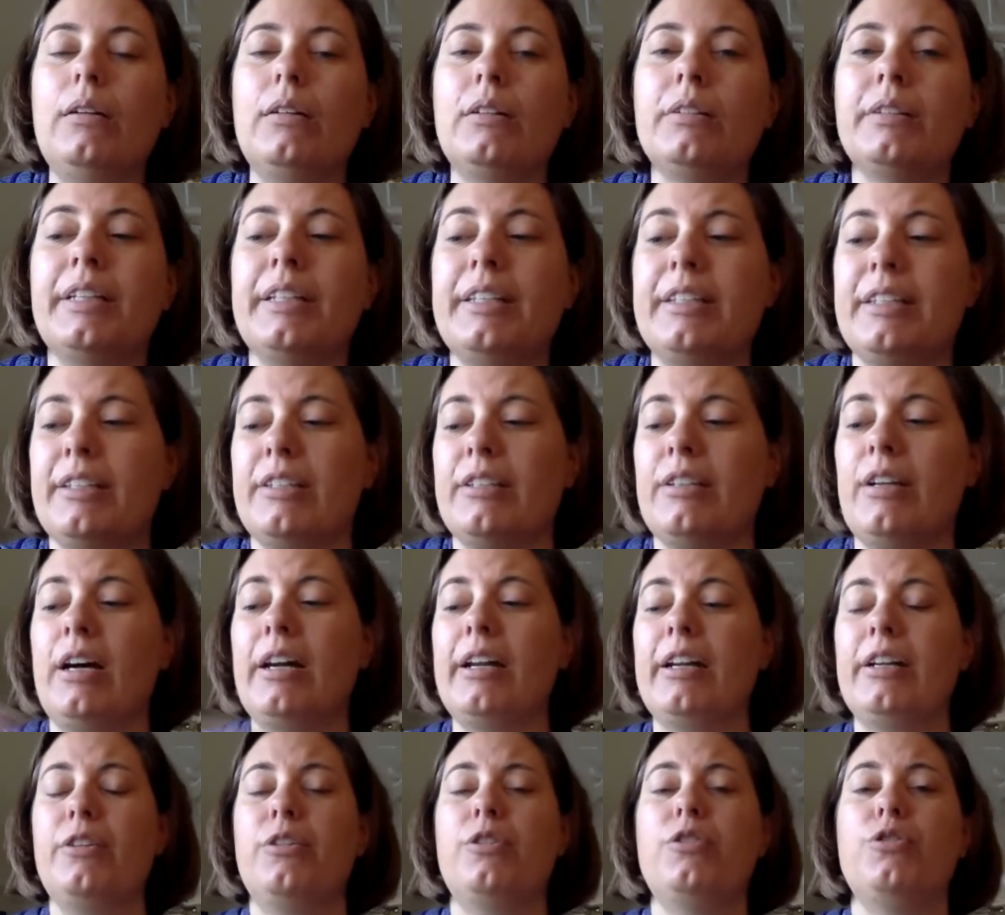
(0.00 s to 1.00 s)
This is not
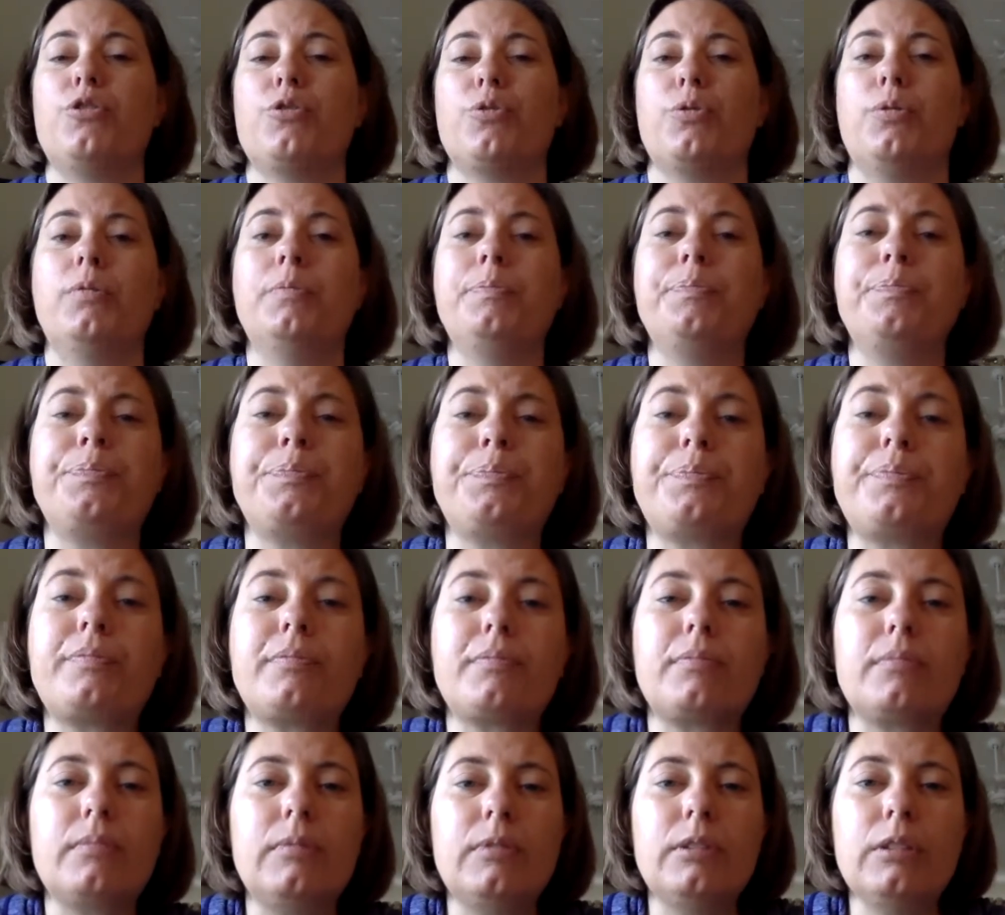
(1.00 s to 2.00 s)
unusual
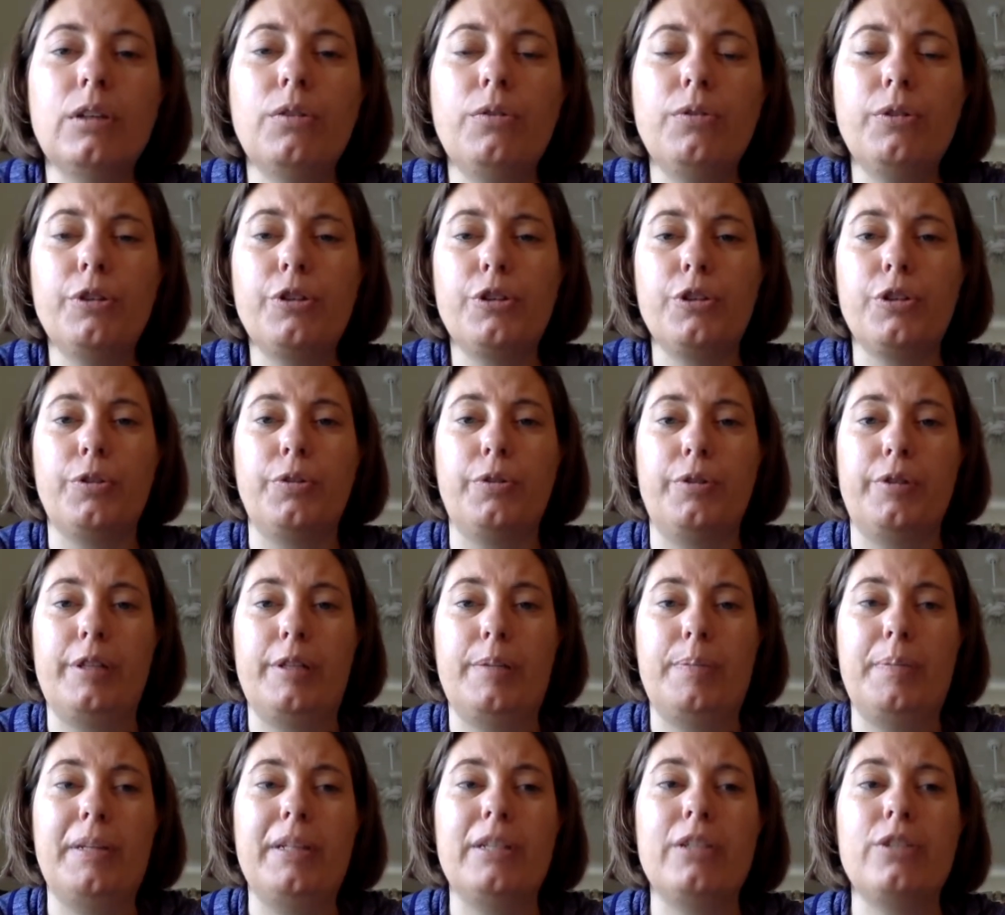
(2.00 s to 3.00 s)
for
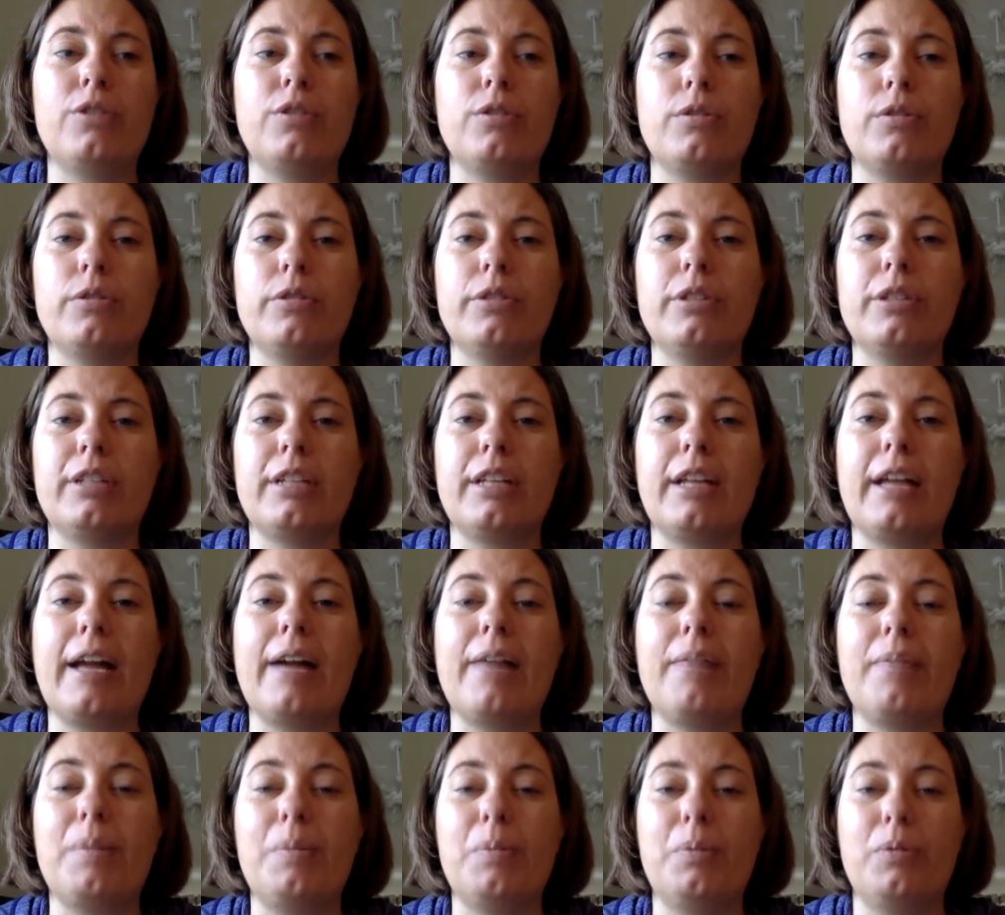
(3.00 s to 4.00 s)
children's ministers to
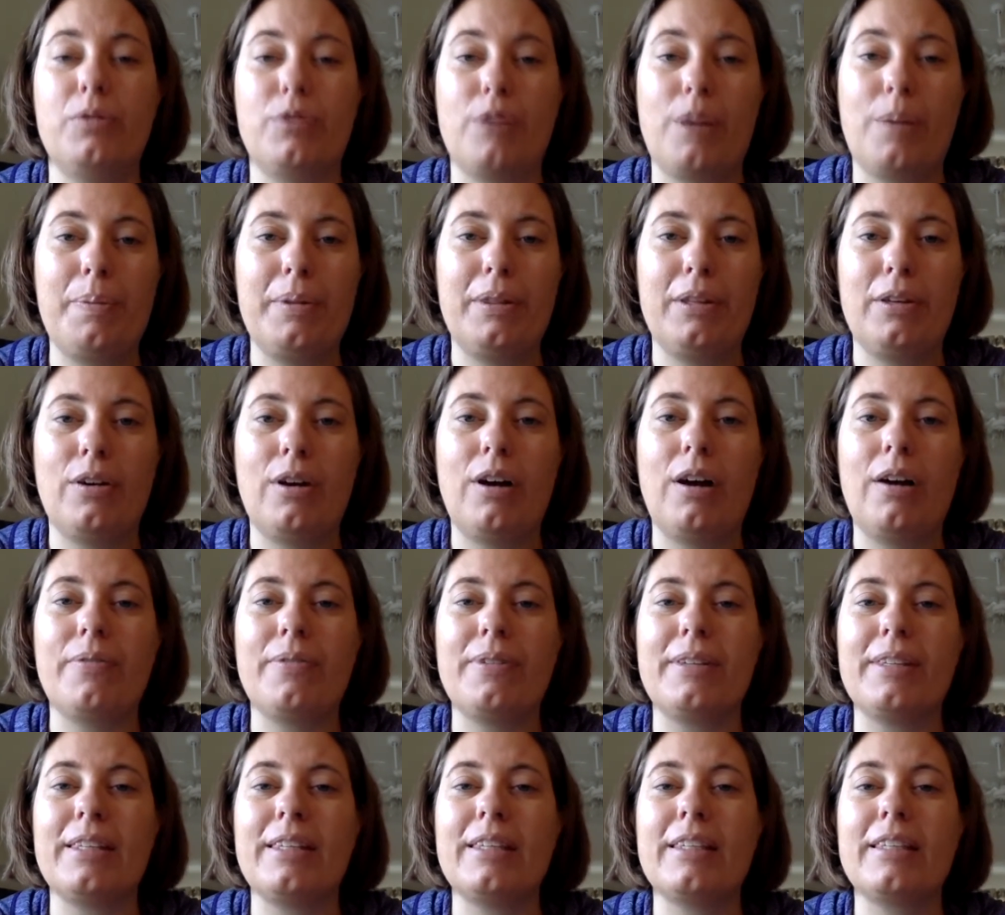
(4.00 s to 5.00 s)
have people drop in their
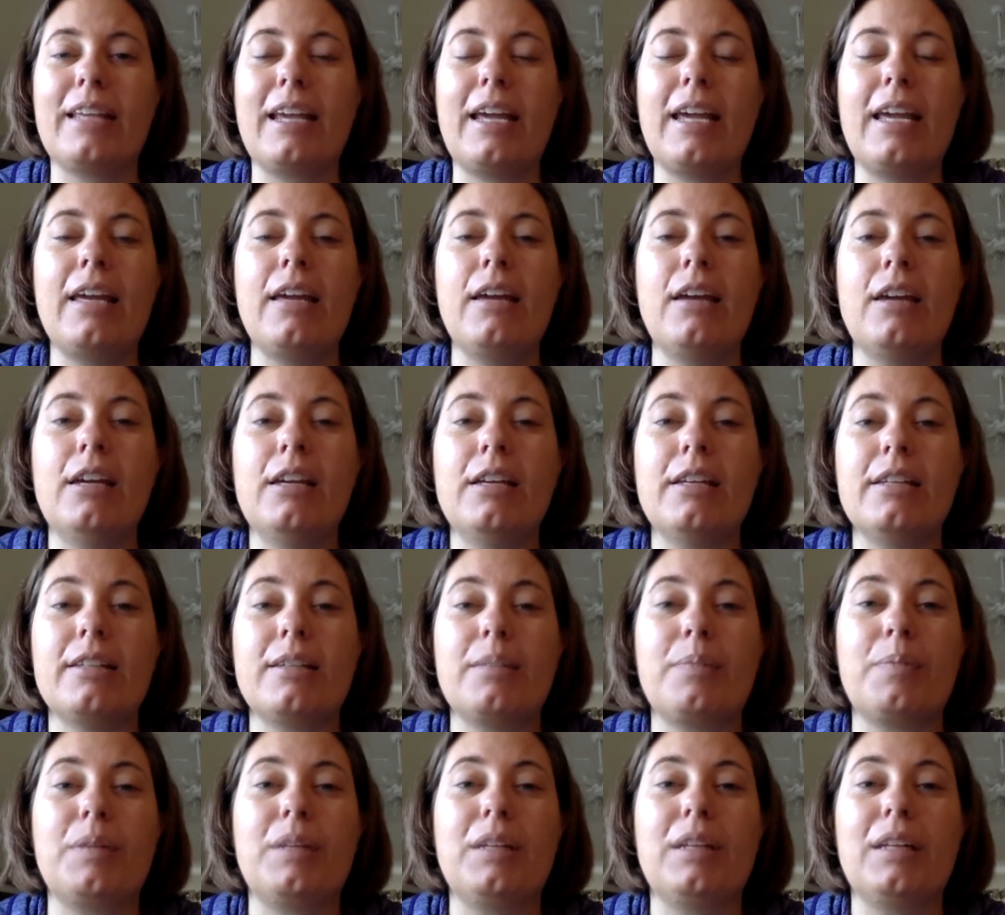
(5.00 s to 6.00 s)
office and say
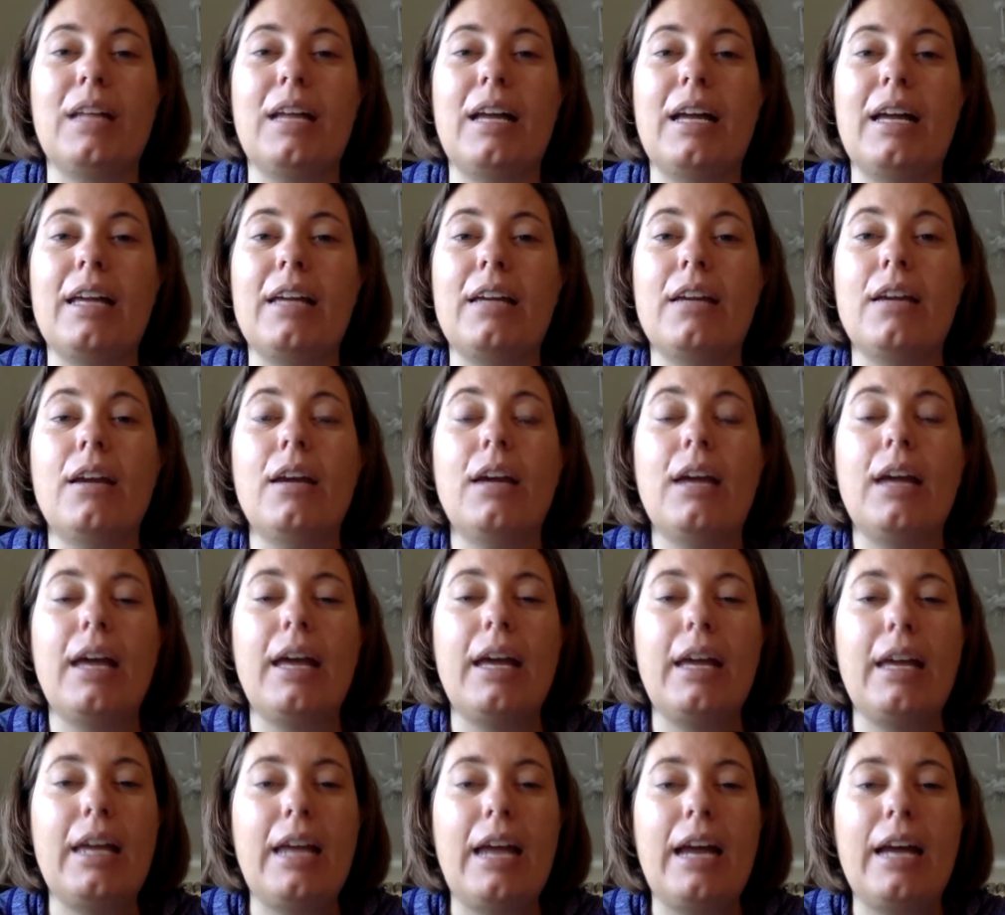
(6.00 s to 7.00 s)
something like,
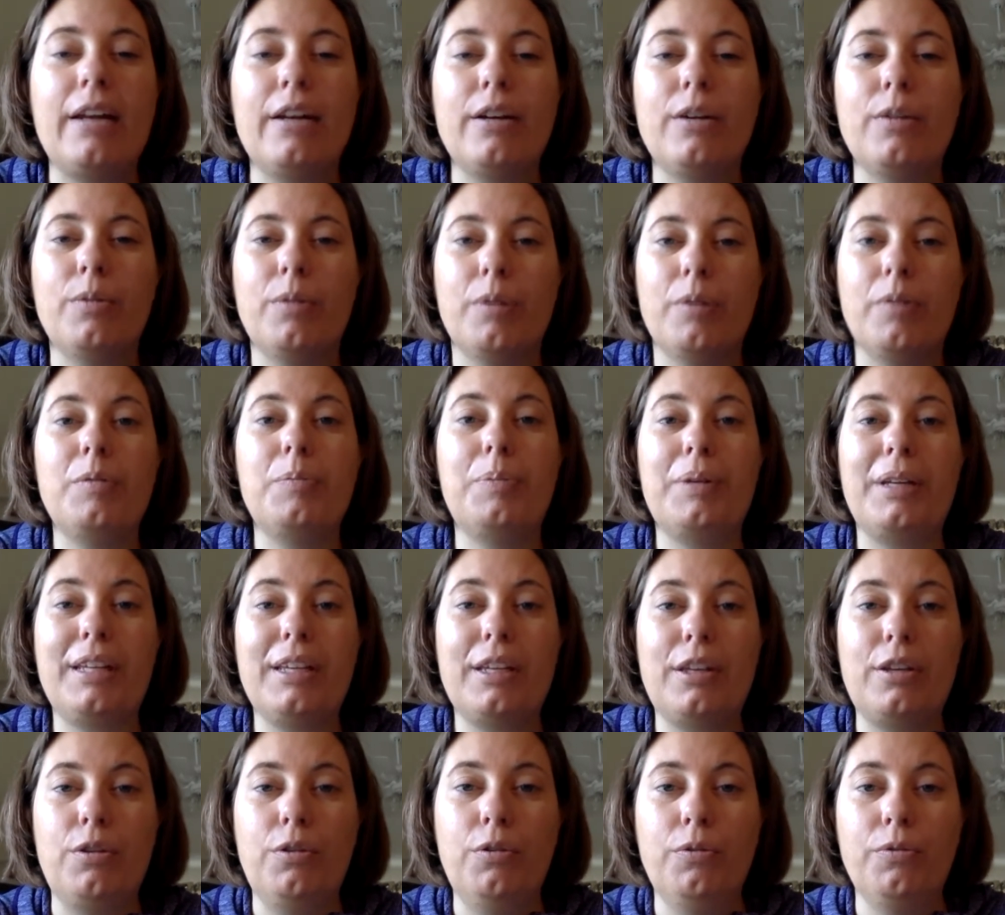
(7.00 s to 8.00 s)
hey, I know what would be
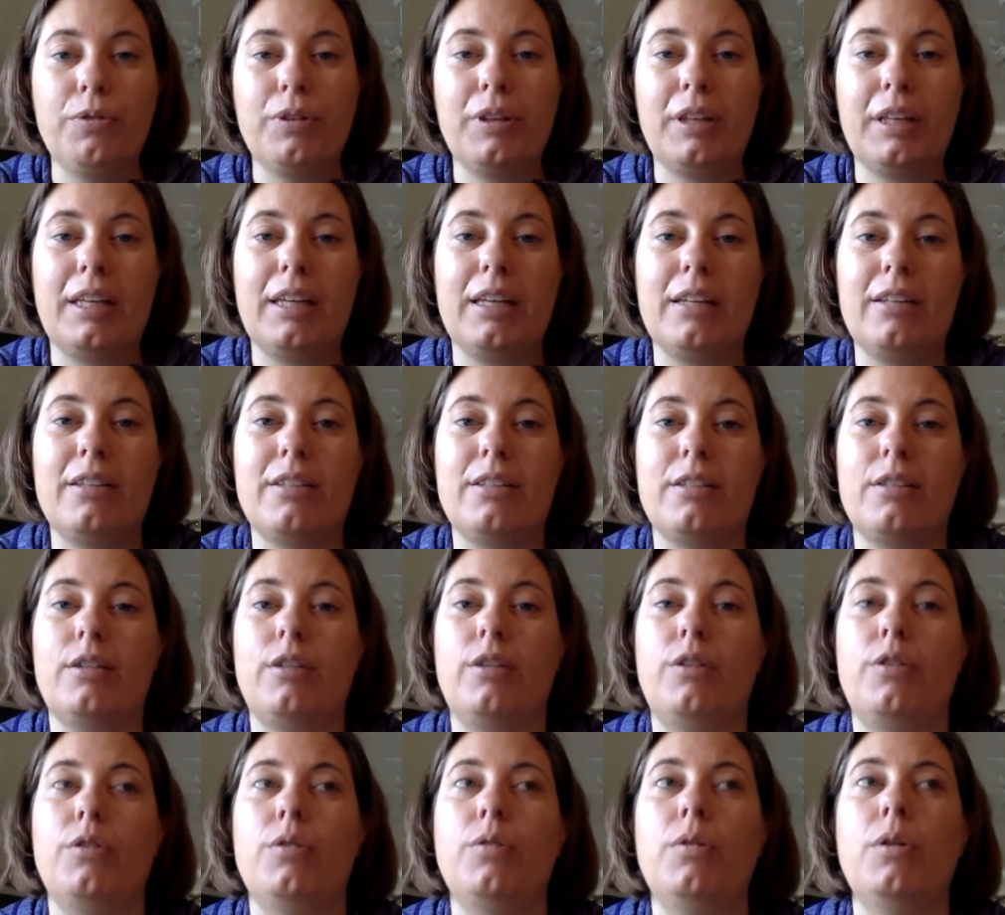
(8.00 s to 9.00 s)
cute for the kids to
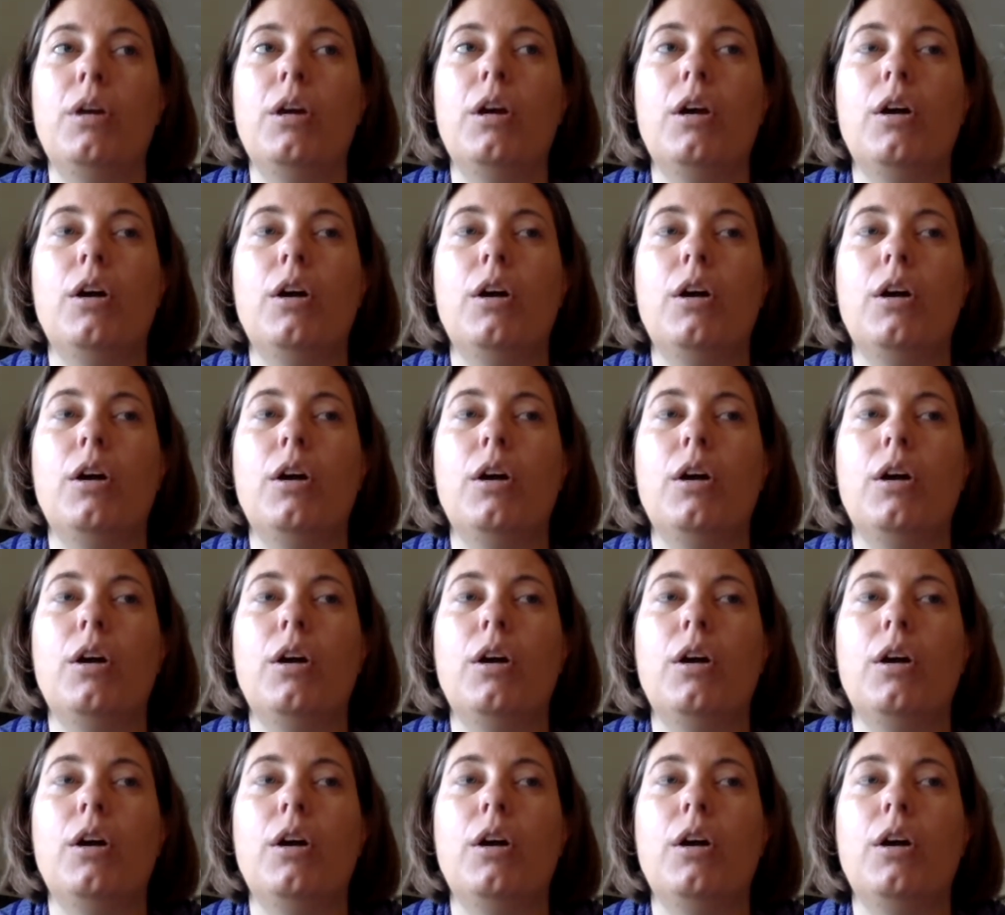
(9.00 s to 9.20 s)
do,